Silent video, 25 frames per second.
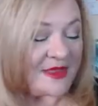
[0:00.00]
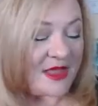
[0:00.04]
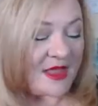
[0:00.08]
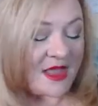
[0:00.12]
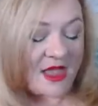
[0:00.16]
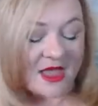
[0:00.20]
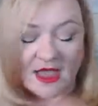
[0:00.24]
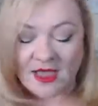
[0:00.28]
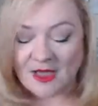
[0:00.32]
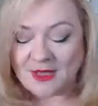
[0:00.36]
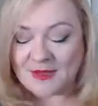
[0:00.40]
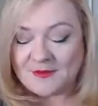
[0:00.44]

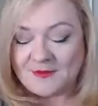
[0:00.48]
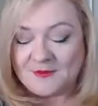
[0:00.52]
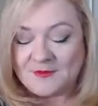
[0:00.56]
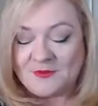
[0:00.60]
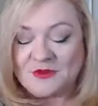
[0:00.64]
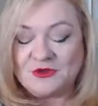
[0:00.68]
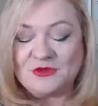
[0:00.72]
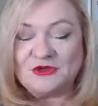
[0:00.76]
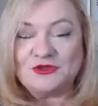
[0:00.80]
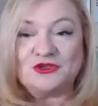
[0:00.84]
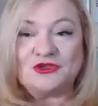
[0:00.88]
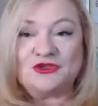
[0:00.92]

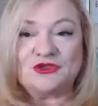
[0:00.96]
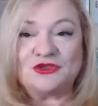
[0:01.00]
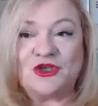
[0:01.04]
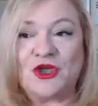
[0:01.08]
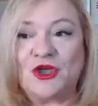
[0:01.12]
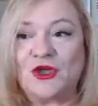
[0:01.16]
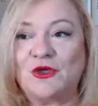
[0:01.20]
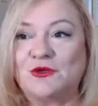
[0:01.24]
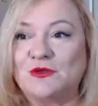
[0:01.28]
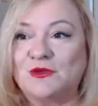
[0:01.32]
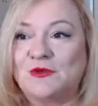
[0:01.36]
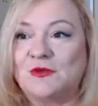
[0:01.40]

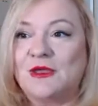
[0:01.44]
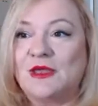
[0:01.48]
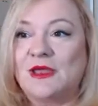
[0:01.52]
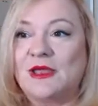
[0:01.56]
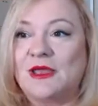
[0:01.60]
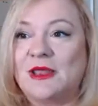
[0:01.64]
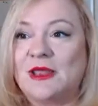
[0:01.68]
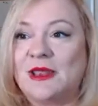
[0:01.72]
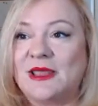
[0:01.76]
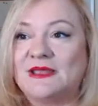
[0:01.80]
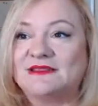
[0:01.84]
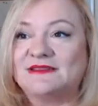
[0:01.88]

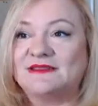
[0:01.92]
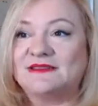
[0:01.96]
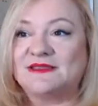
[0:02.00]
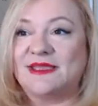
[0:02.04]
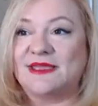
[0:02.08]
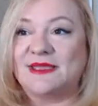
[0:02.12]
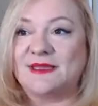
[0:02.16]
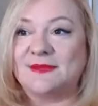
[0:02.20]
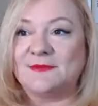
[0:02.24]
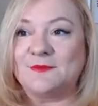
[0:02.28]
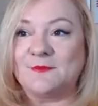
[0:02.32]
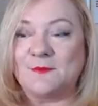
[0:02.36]
Let's
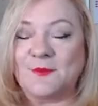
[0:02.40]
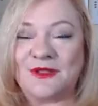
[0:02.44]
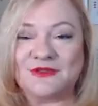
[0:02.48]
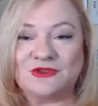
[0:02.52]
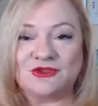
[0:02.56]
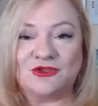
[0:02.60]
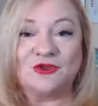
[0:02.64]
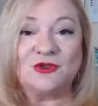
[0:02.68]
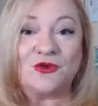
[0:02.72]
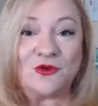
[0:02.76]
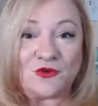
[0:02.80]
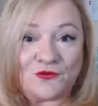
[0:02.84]
see
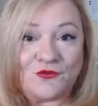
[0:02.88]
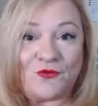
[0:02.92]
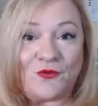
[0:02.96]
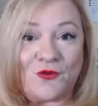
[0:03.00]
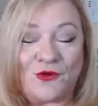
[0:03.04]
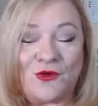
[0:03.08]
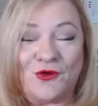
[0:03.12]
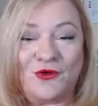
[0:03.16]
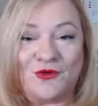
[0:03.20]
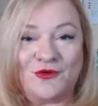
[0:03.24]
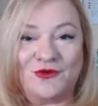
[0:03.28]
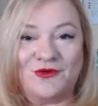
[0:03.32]
what you look
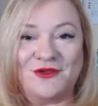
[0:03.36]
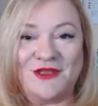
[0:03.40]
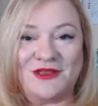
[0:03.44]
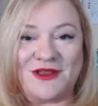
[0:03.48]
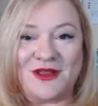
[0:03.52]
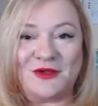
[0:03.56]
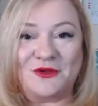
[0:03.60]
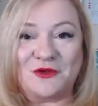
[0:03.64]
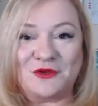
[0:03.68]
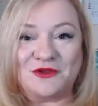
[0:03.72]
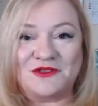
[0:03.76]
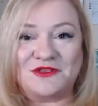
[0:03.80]
for in
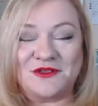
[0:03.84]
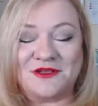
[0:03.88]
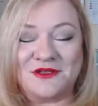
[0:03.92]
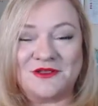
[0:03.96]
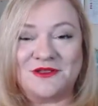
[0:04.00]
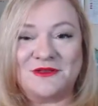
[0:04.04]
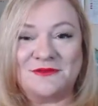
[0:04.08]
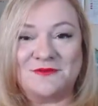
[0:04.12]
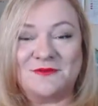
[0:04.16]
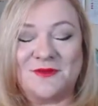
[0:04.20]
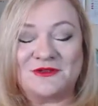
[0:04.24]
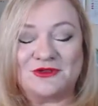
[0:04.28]
a
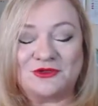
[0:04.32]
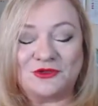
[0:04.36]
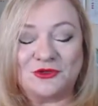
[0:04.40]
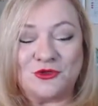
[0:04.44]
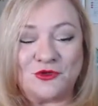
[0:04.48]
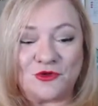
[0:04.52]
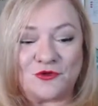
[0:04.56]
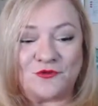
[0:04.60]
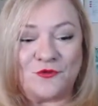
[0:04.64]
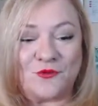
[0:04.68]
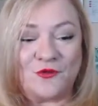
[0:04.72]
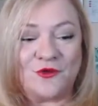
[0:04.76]

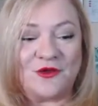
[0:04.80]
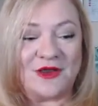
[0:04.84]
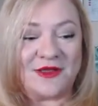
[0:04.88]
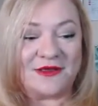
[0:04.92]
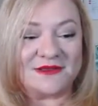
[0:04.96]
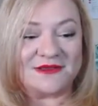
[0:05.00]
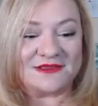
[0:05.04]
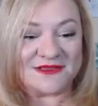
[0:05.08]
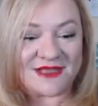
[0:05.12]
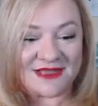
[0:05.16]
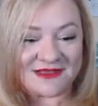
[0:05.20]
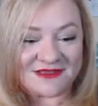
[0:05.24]

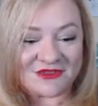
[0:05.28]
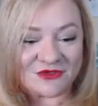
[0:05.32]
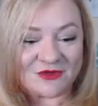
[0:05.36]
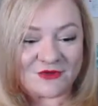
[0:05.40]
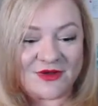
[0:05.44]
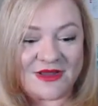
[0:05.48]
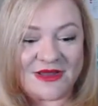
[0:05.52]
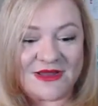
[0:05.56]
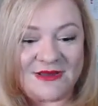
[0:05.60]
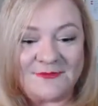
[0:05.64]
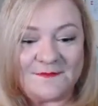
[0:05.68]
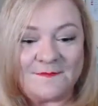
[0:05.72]

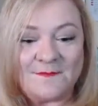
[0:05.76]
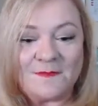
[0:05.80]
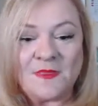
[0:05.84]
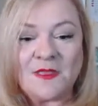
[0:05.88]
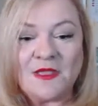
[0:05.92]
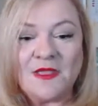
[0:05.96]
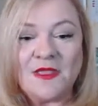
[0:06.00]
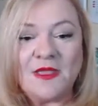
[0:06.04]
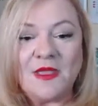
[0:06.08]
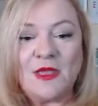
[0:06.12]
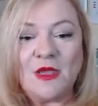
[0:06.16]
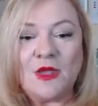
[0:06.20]
sunscreen.
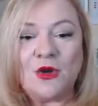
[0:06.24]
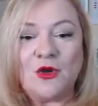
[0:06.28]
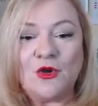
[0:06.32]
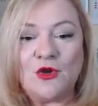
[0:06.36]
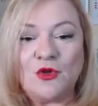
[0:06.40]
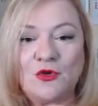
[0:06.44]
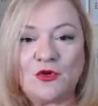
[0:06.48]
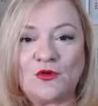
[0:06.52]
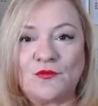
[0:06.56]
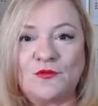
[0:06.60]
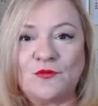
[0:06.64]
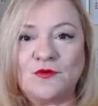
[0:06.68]

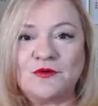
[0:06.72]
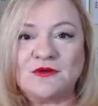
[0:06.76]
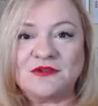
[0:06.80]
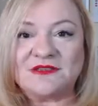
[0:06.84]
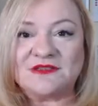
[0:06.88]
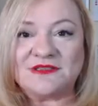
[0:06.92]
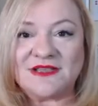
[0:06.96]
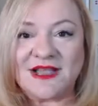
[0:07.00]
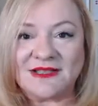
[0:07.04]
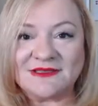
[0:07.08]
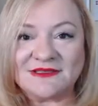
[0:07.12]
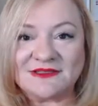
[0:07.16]
Look for a
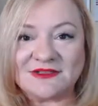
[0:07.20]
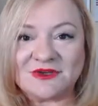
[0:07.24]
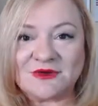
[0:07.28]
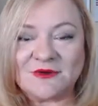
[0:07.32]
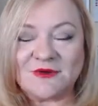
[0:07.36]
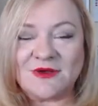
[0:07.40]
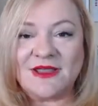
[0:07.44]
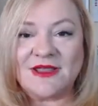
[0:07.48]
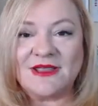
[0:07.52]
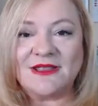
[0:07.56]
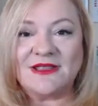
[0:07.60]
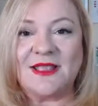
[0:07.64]

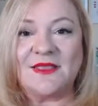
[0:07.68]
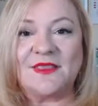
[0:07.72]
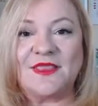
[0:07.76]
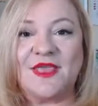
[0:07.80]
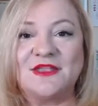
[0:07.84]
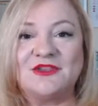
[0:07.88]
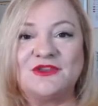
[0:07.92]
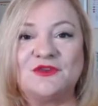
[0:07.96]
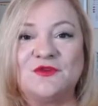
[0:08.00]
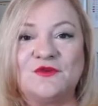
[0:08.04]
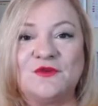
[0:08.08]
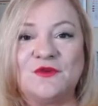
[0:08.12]
sunscreen
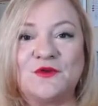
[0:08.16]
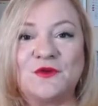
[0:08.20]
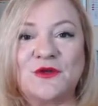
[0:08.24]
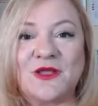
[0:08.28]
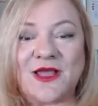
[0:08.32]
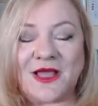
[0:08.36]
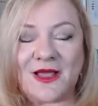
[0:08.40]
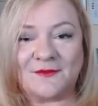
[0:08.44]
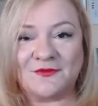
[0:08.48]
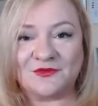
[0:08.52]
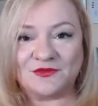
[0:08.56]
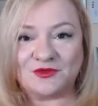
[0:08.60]
that you feel
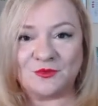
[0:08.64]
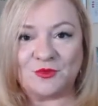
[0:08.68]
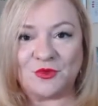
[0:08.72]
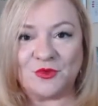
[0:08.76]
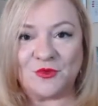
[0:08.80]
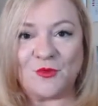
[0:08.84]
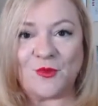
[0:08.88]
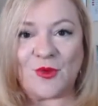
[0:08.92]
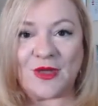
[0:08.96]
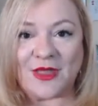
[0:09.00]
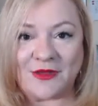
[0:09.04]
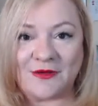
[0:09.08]

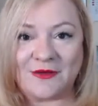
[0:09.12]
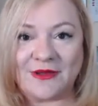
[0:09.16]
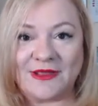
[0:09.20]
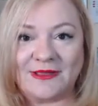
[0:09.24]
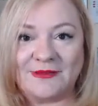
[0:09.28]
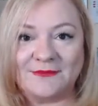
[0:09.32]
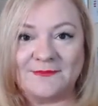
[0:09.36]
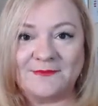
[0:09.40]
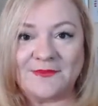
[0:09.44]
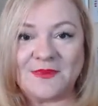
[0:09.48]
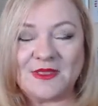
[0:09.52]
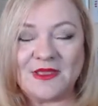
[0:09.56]
comfortable
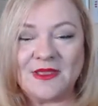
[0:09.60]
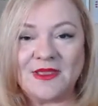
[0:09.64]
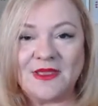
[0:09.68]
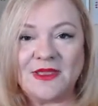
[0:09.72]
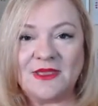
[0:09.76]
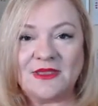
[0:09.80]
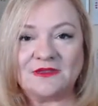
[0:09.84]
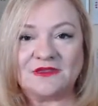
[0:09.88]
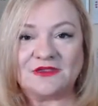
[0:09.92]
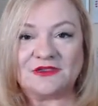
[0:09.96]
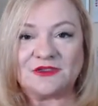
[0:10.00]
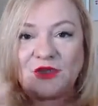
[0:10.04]
wearing.
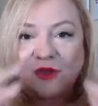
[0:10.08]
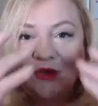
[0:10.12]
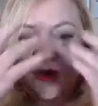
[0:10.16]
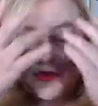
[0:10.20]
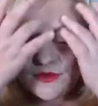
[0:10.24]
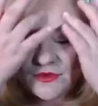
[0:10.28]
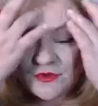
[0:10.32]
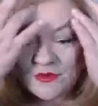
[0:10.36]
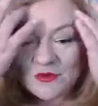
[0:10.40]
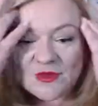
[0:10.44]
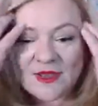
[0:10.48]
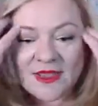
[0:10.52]

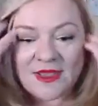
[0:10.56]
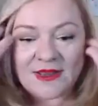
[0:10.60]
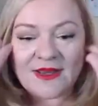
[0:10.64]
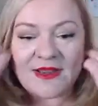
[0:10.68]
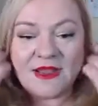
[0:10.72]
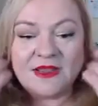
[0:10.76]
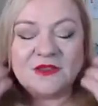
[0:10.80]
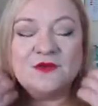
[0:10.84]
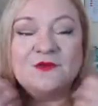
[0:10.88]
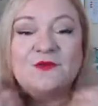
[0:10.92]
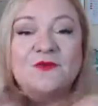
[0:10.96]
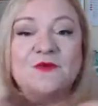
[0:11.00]
So,
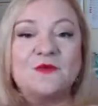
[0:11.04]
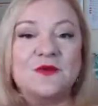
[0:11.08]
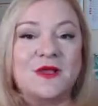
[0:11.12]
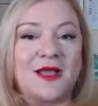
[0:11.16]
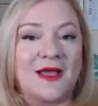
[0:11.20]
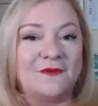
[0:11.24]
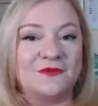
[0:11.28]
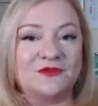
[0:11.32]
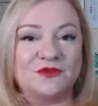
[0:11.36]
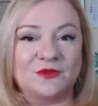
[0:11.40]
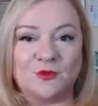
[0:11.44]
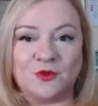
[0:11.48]
and you feel
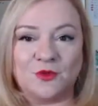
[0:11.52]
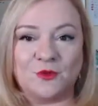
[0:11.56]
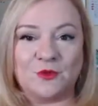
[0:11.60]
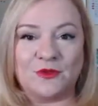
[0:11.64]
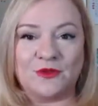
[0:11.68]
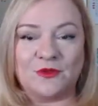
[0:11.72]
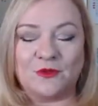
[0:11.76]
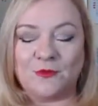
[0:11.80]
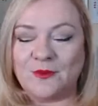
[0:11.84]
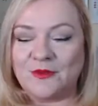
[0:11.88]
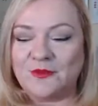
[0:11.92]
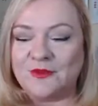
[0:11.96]
comfortable
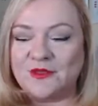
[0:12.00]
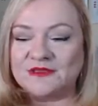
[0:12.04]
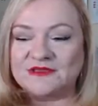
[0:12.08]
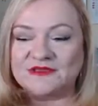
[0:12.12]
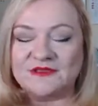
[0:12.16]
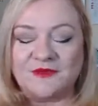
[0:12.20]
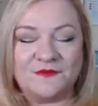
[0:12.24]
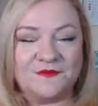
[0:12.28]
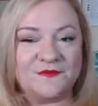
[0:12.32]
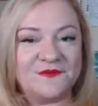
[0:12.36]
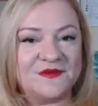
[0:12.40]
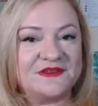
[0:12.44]
with, whether
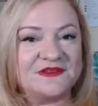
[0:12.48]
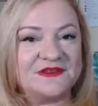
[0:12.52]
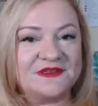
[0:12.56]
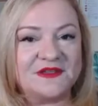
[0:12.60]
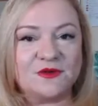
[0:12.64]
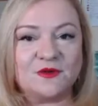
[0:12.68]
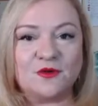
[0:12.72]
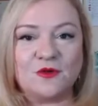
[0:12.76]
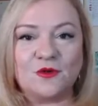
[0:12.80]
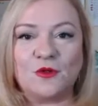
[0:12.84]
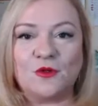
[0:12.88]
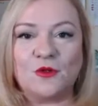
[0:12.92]
it's a
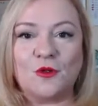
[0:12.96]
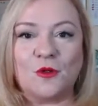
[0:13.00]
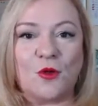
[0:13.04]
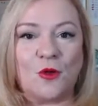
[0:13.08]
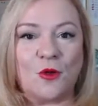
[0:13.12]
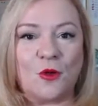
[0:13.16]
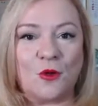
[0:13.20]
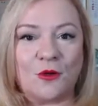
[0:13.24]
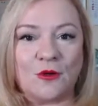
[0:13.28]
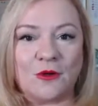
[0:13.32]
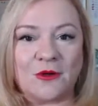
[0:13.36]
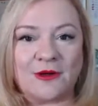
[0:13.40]
physical
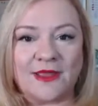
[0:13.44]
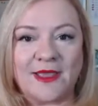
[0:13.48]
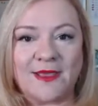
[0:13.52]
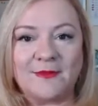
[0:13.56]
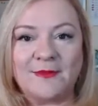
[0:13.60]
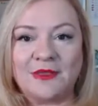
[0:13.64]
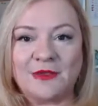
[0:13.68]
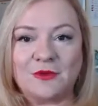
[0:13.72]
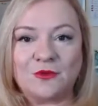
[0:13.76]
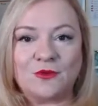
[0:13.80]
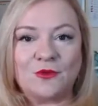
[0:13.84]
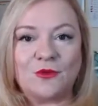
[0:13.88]
or a
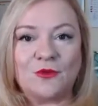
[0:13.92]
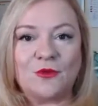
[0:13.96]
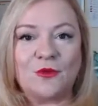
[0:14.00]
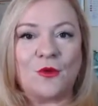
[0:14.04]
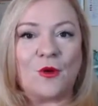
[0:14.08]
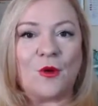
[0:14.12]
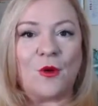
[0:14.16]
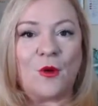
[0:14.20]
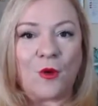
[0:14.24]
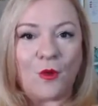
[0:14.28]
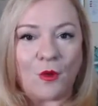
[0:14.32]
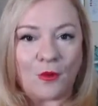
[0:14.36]

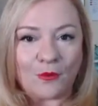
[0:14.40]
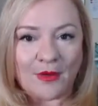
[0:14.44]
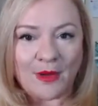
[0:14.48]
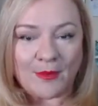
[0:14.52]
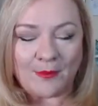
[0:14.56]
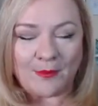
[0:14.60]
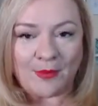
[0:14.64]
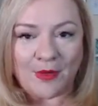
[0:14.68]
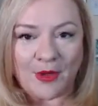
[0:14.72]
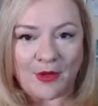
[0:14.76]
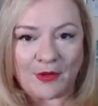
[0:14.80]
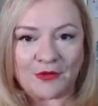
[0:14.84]
chemical or a
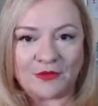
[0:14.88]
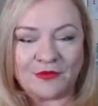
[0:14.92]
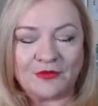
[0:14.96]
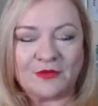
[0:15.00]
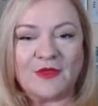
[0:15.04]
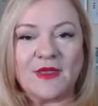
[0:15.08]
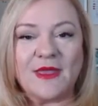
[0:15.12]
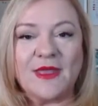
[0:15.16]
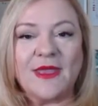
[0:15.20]
both.